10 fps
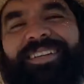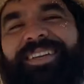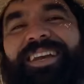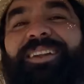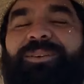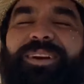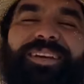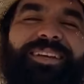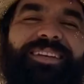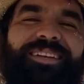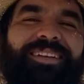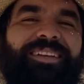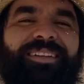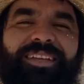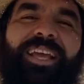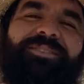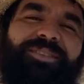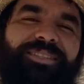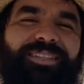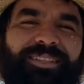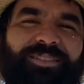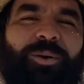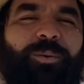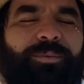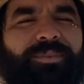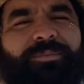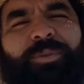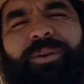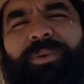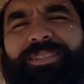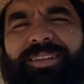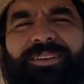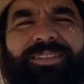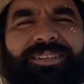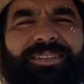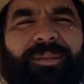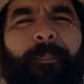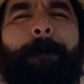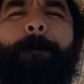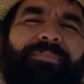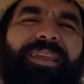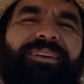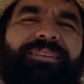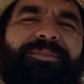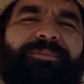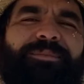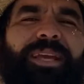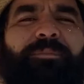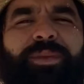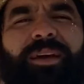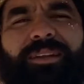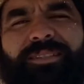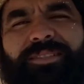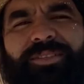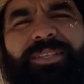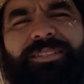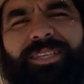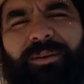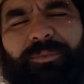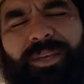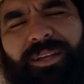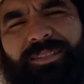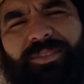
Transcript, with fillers: Anyway, Kedron is dope, part of my childhood. Um, kept me out of the streets, kept me out of